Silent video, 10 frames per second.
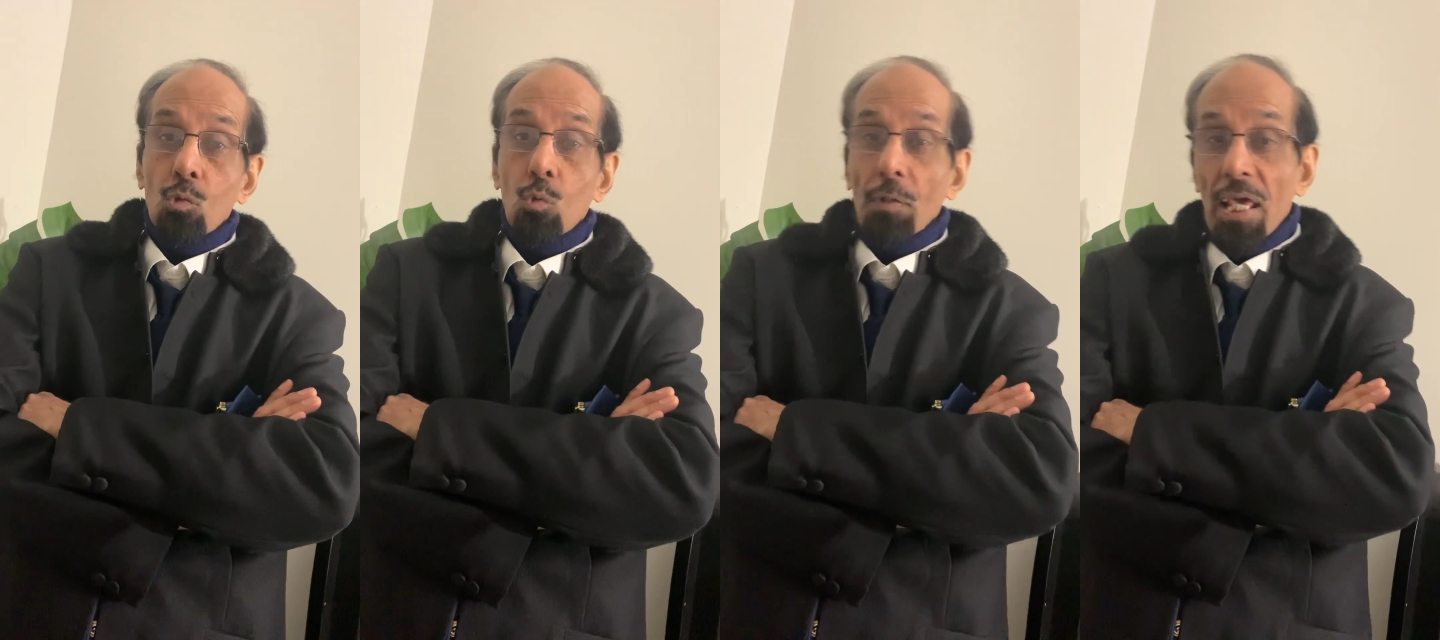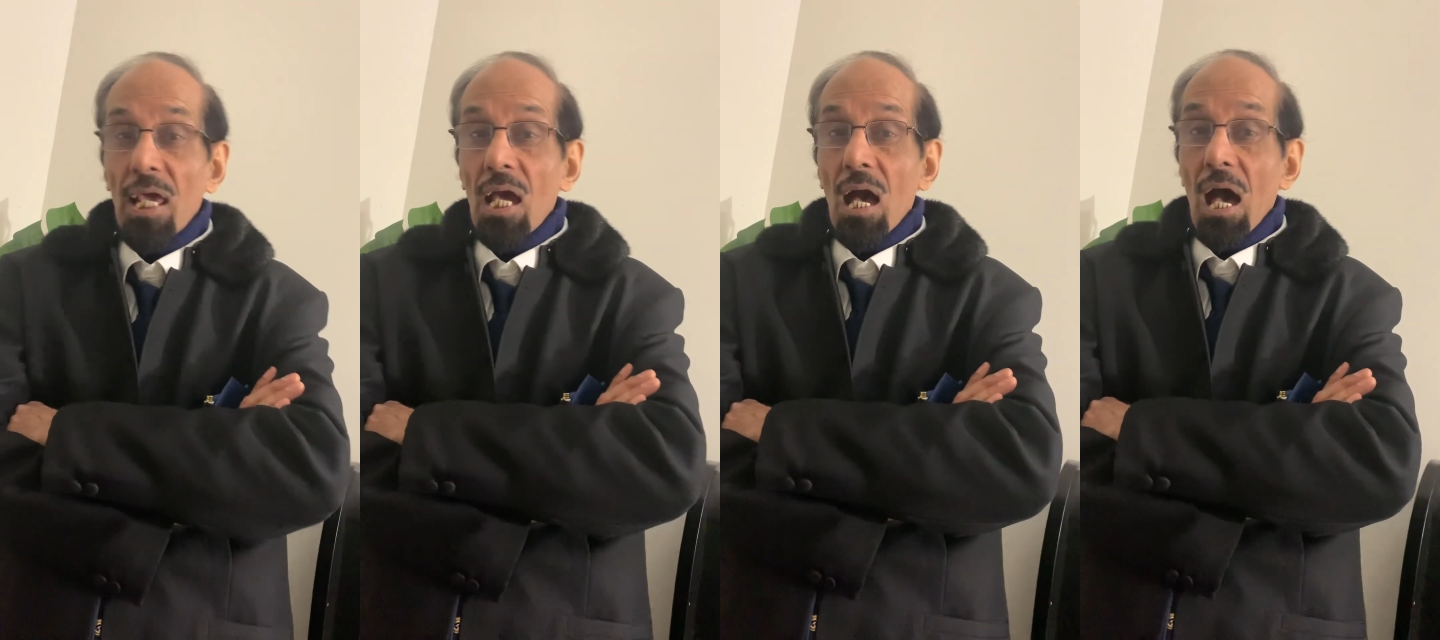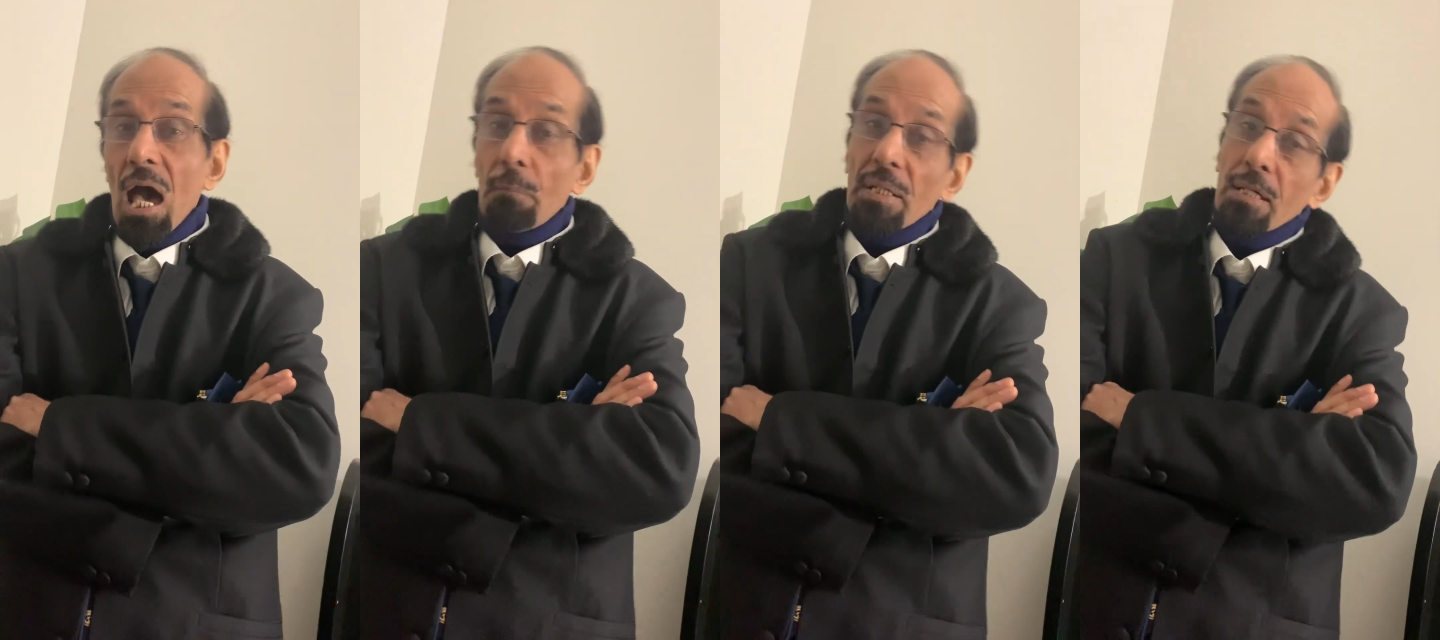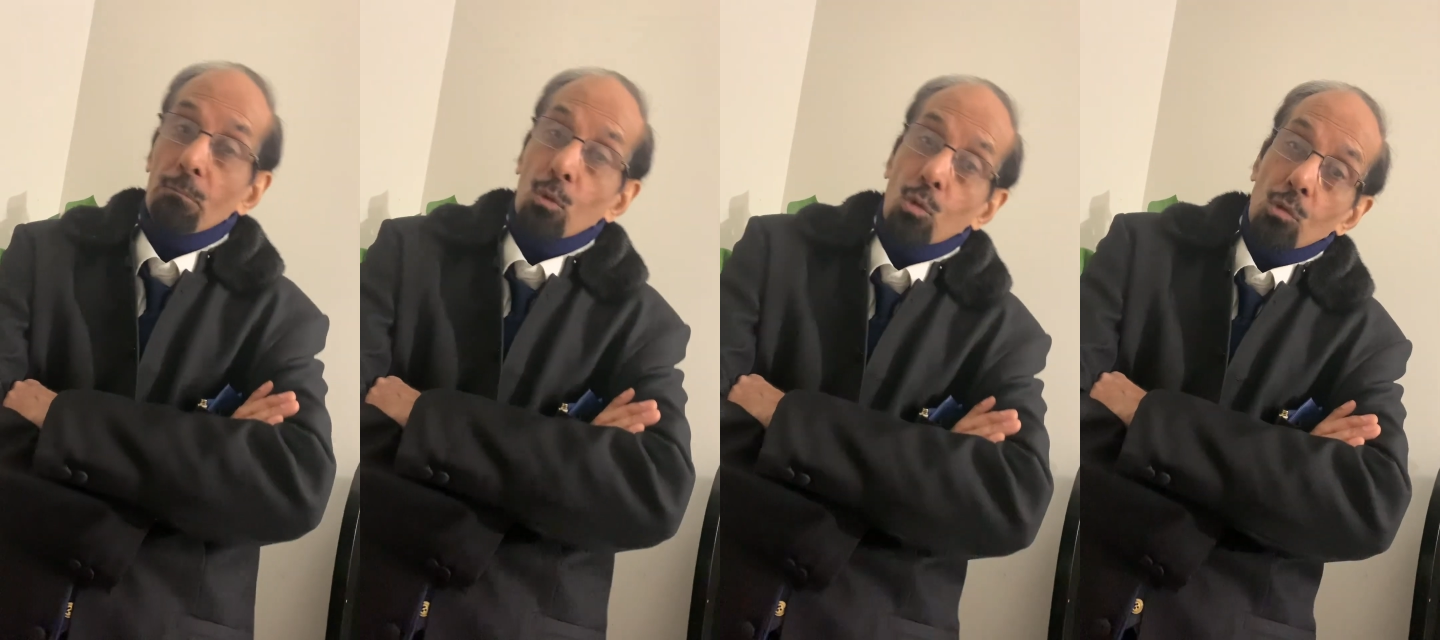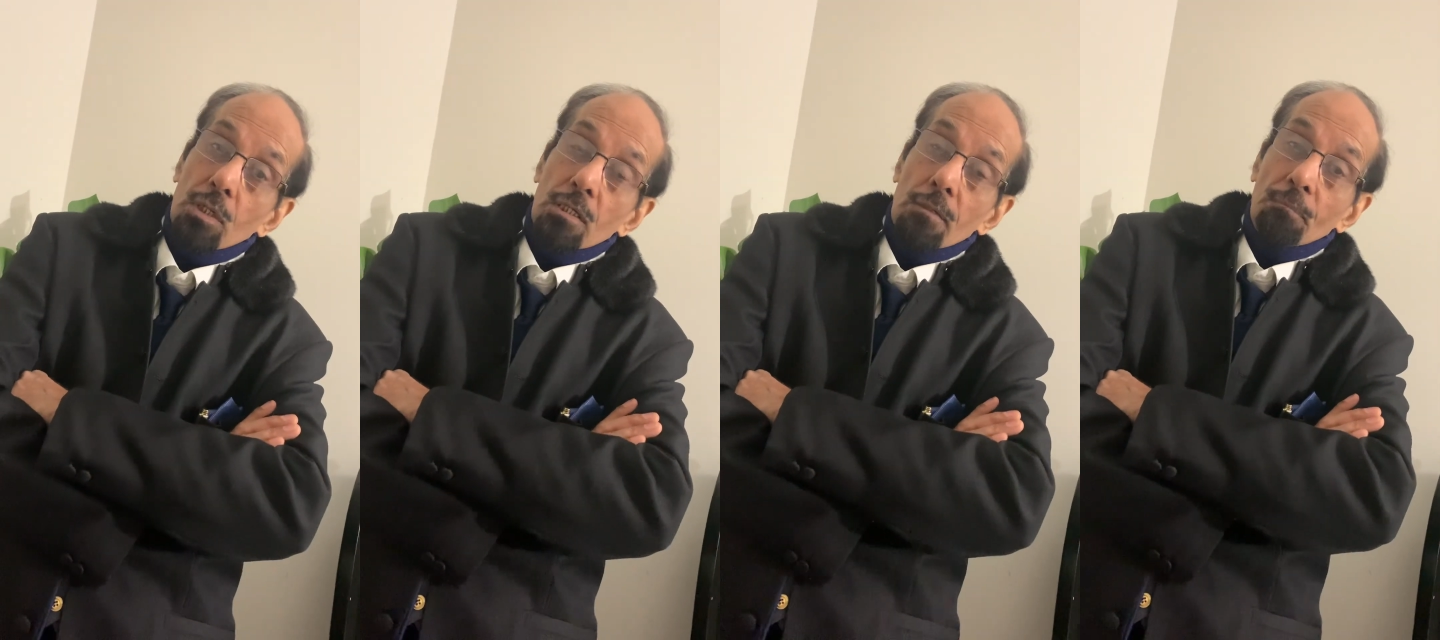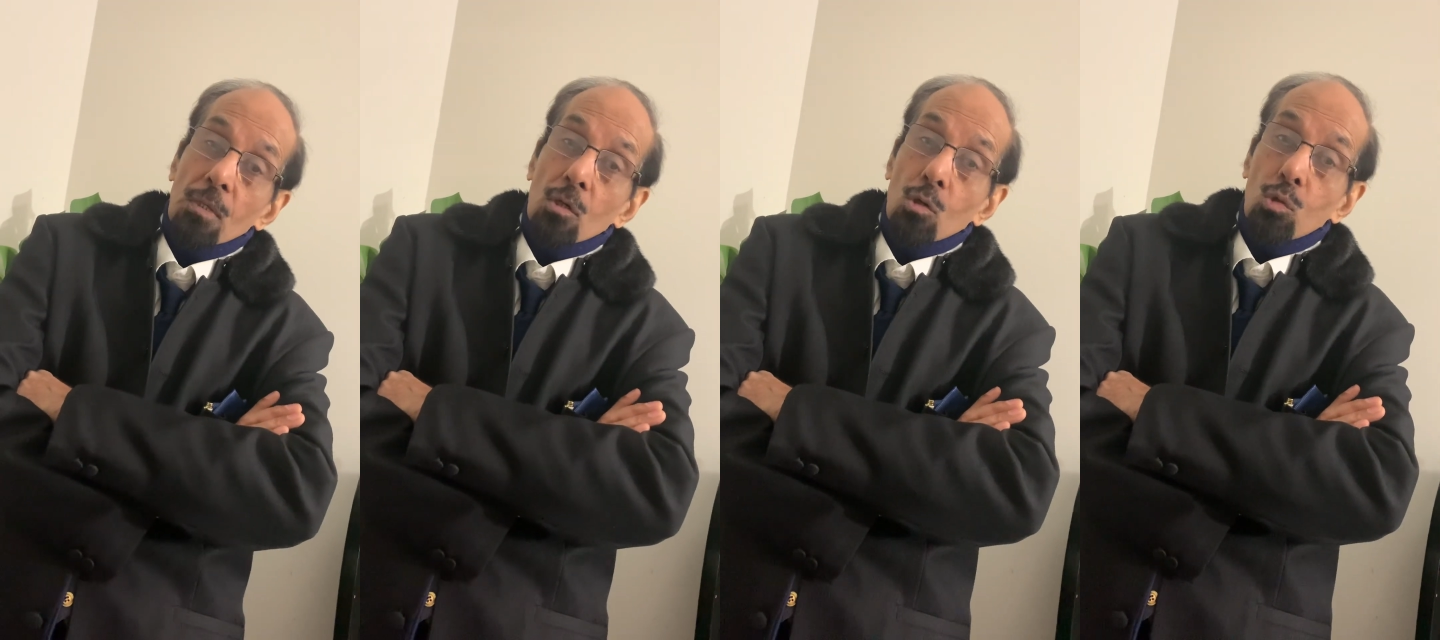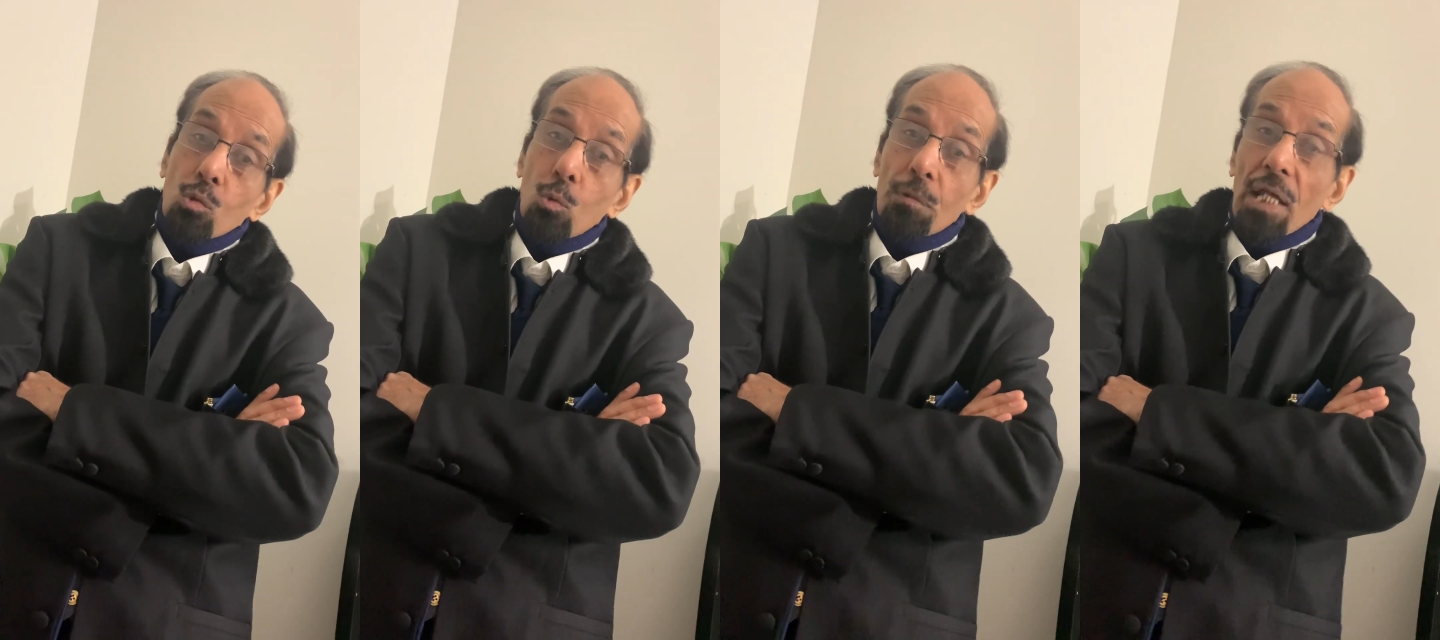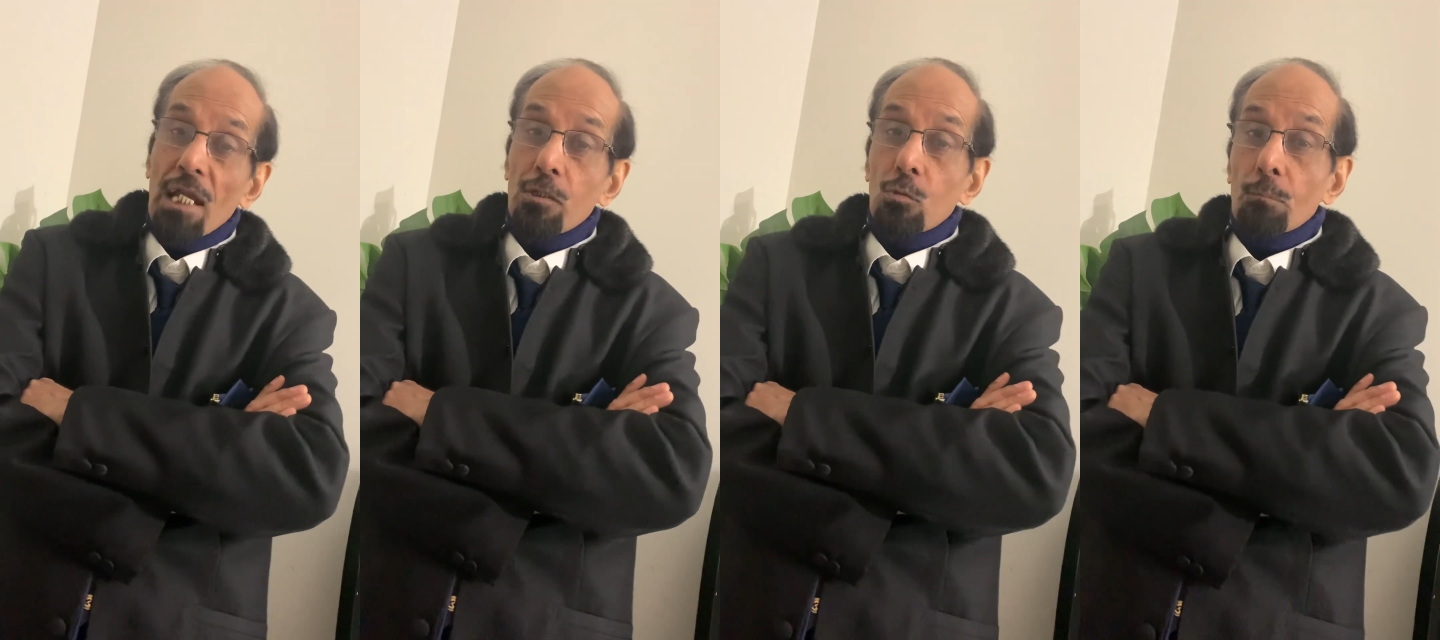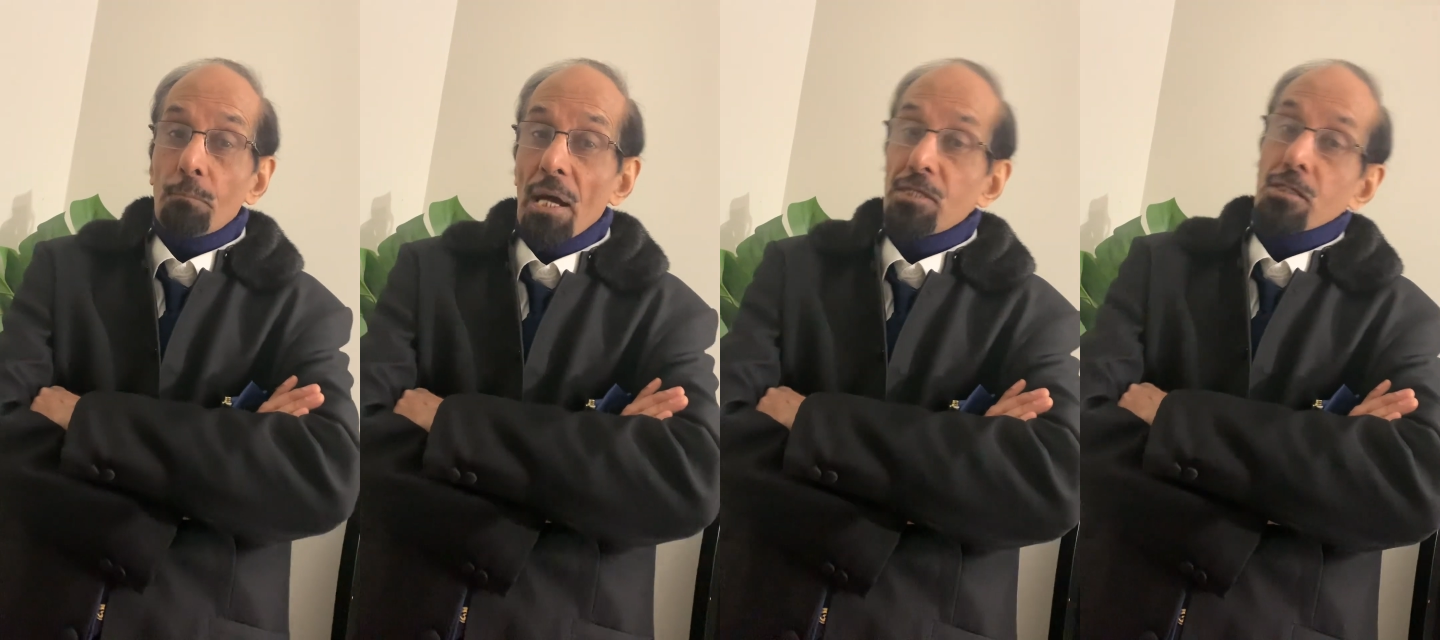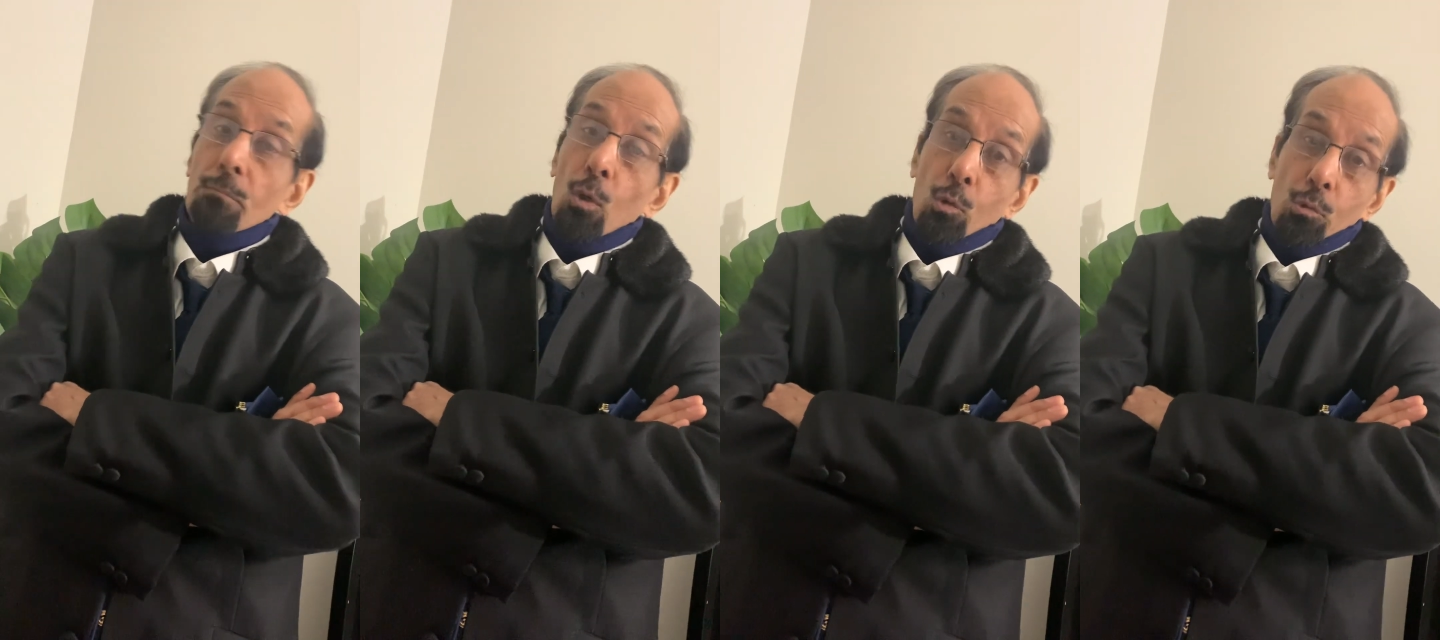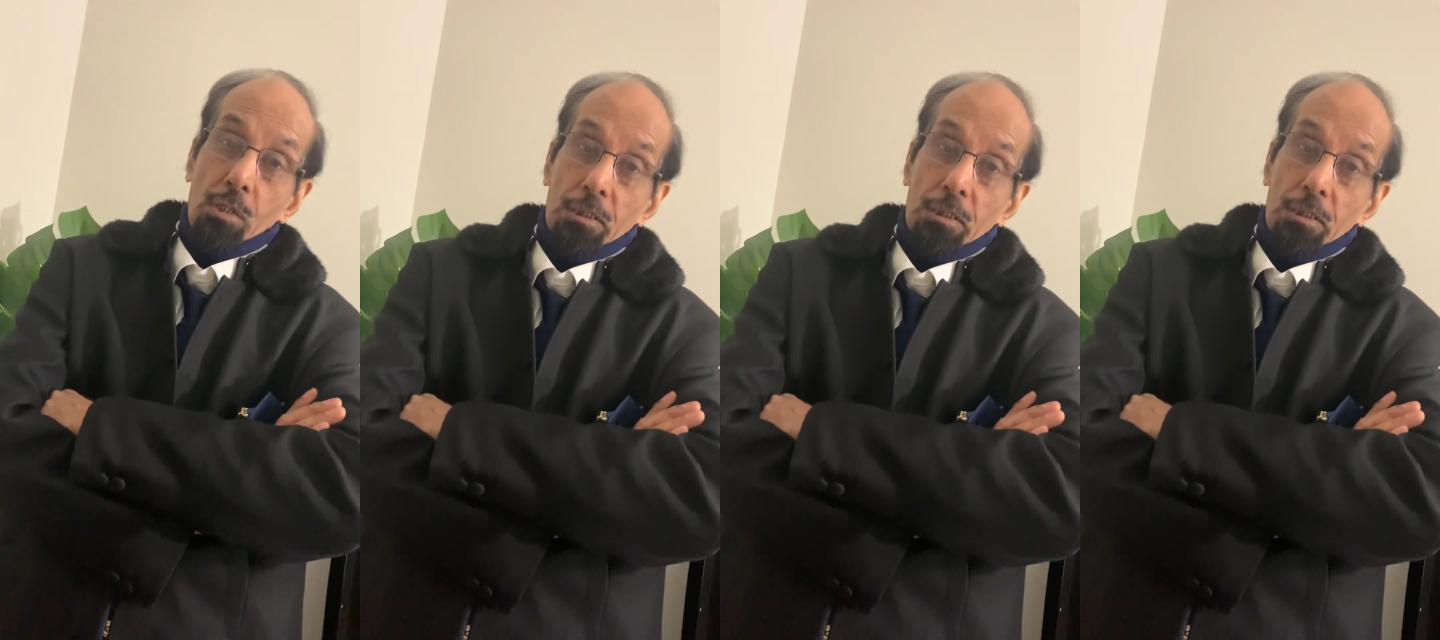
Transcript: Today I am in a mood to tell you much more.